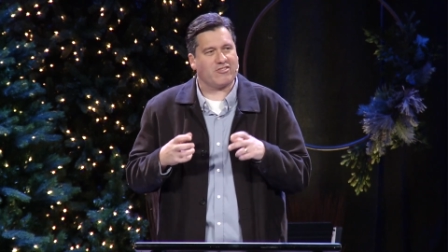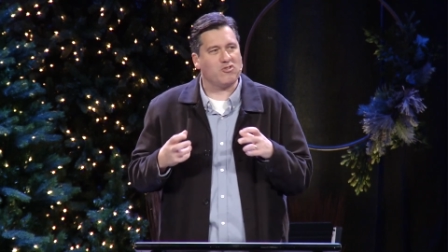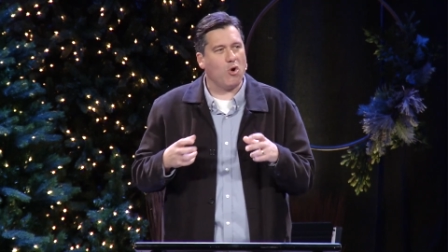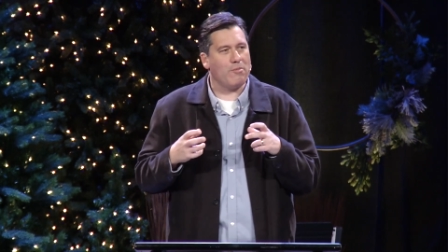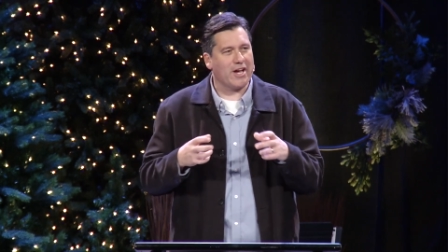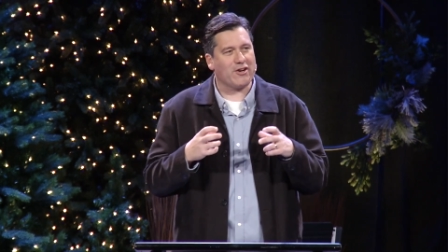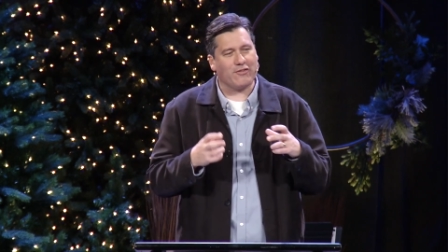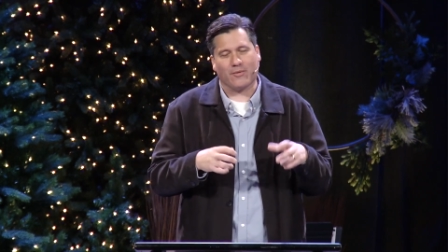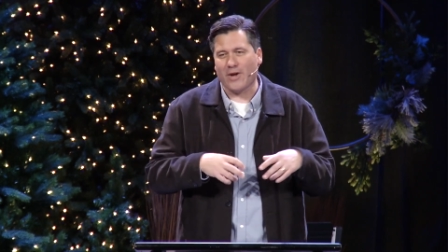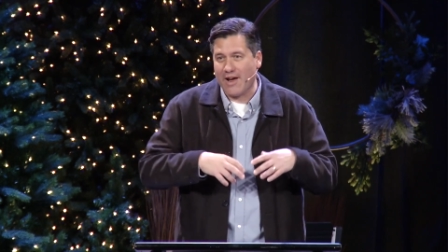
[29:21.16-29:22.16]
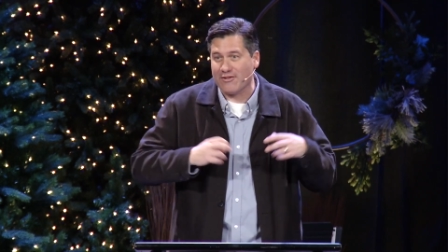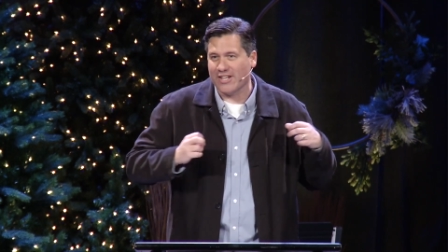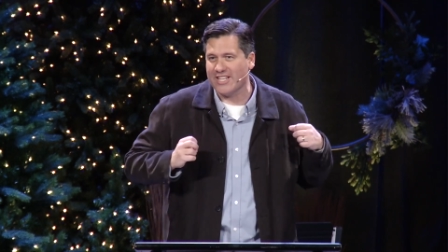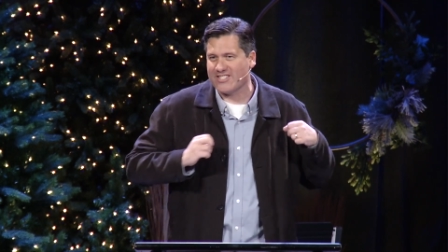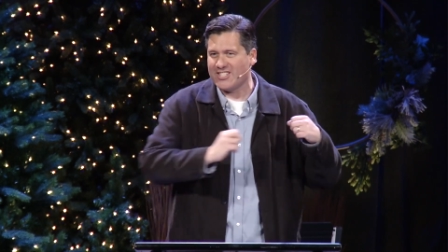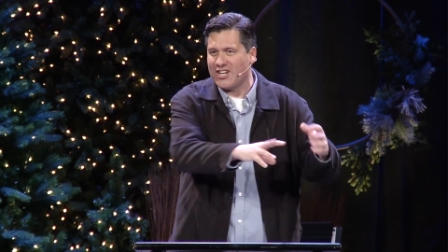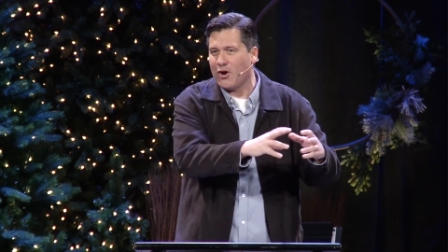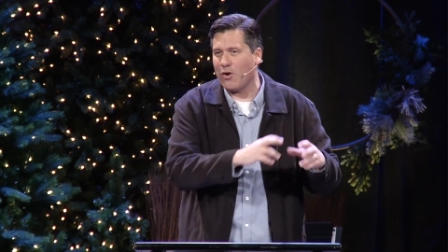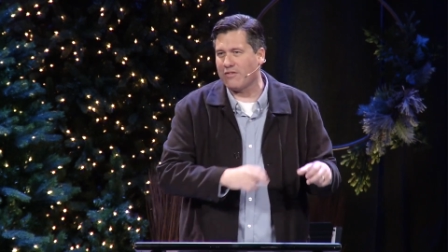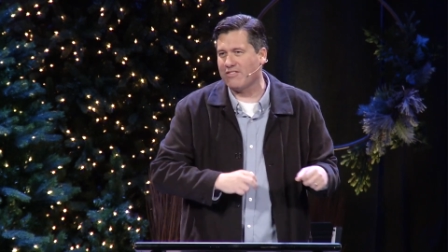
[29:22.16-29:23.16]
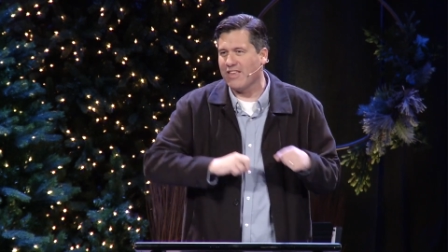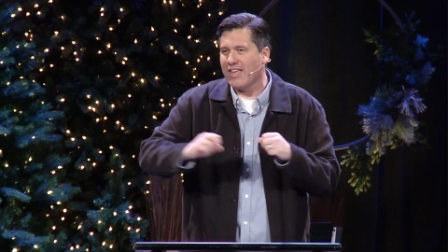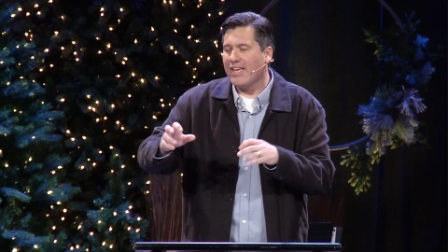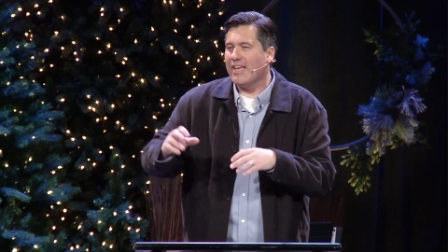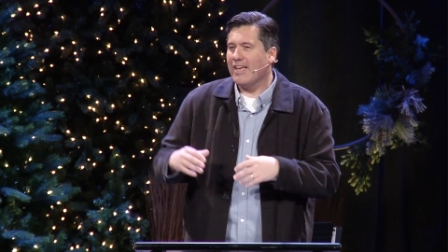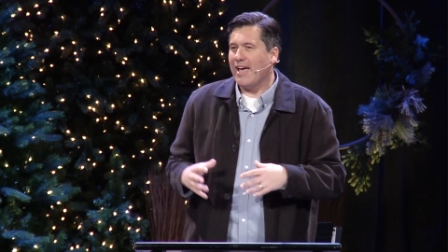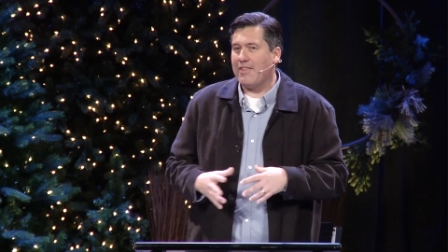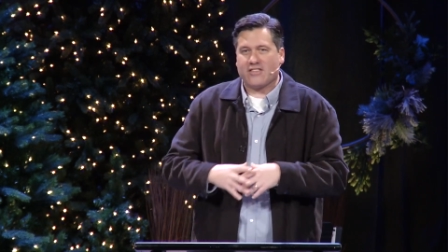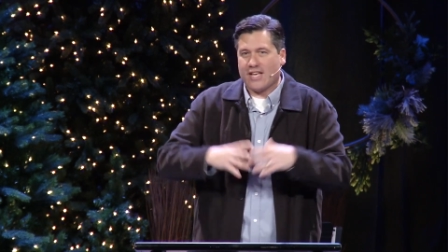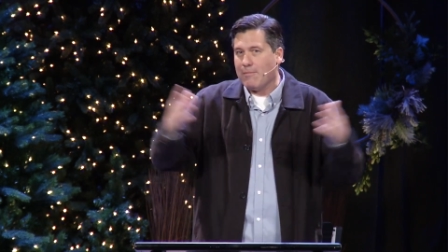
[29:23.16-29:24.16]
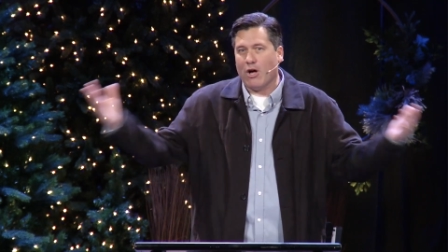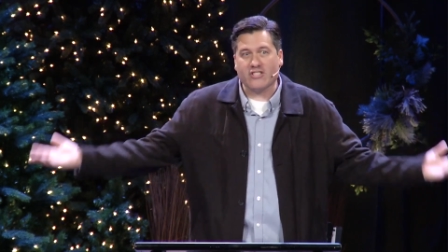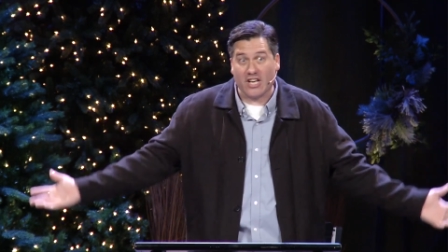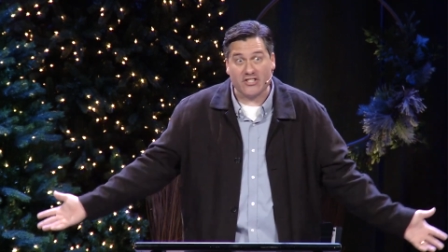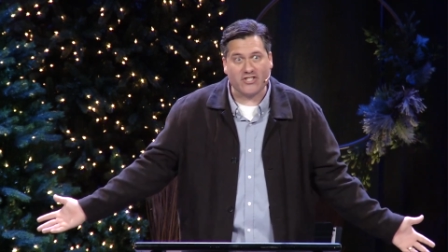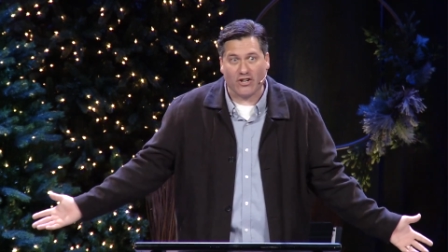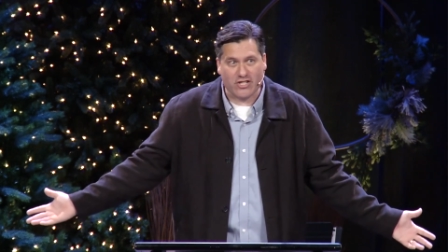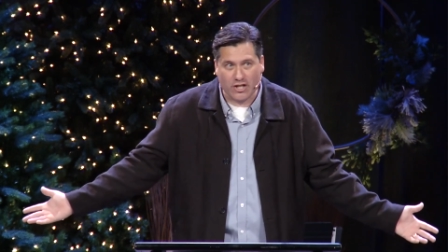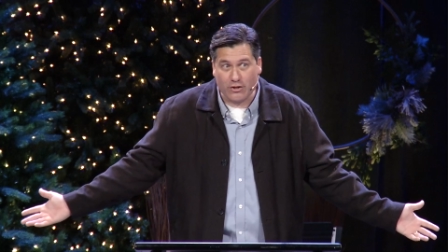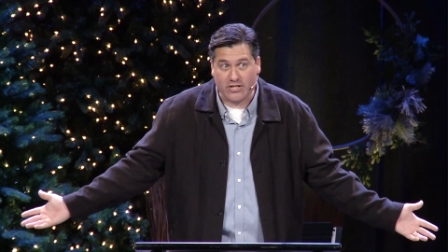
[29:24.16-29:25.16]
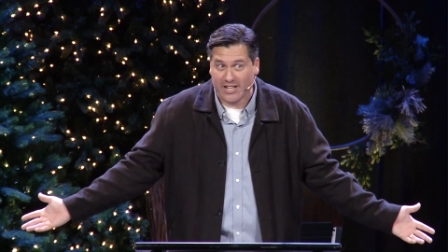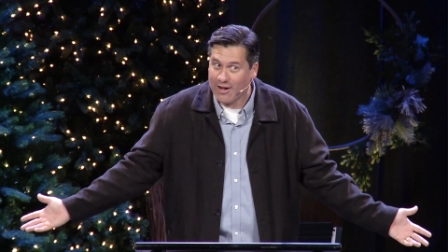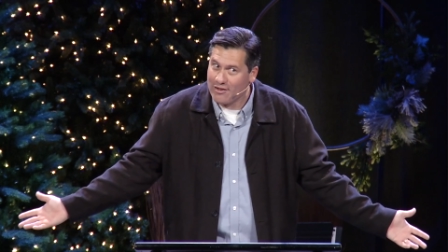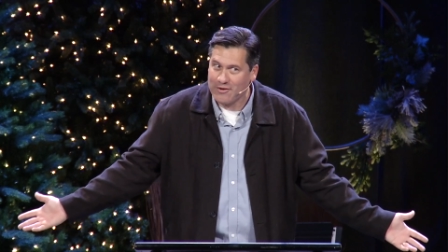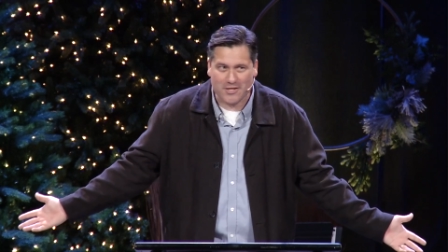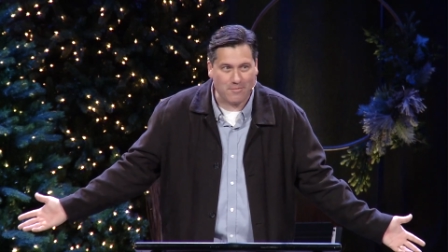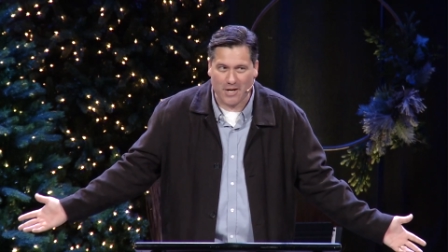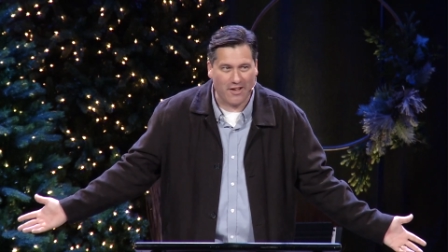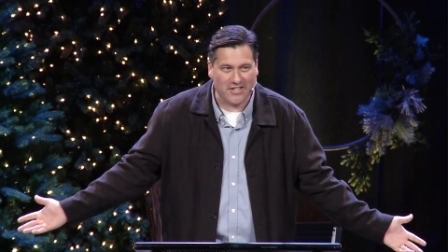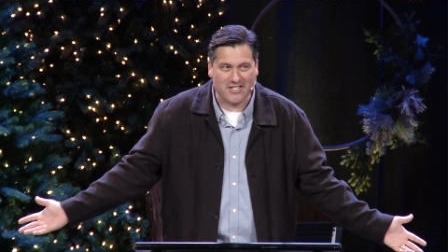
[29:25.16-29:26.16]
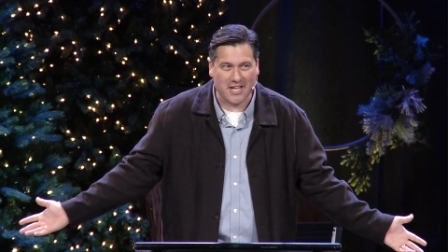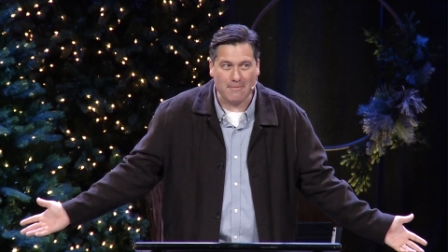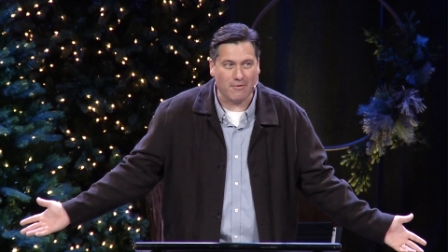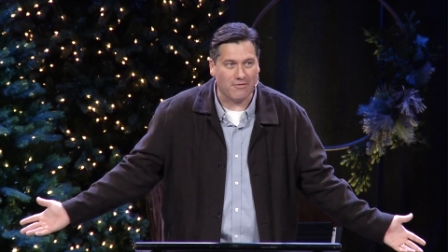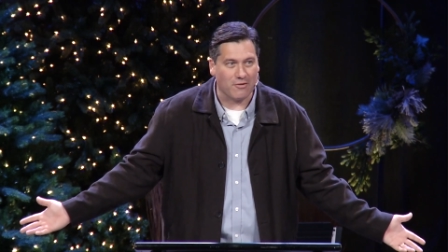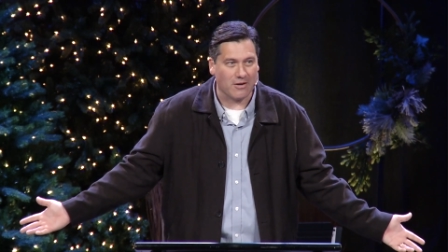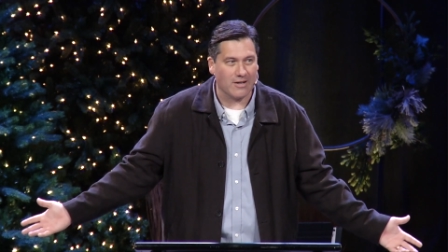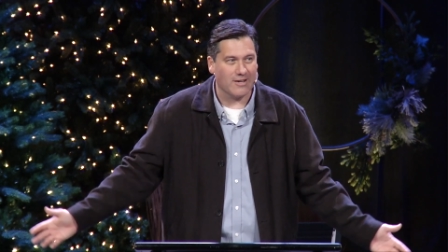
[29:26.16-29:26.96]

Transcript: stole my girlfriend, whatever it is, you know. And the team all of a sudden starts losing. All of us have been on this team before.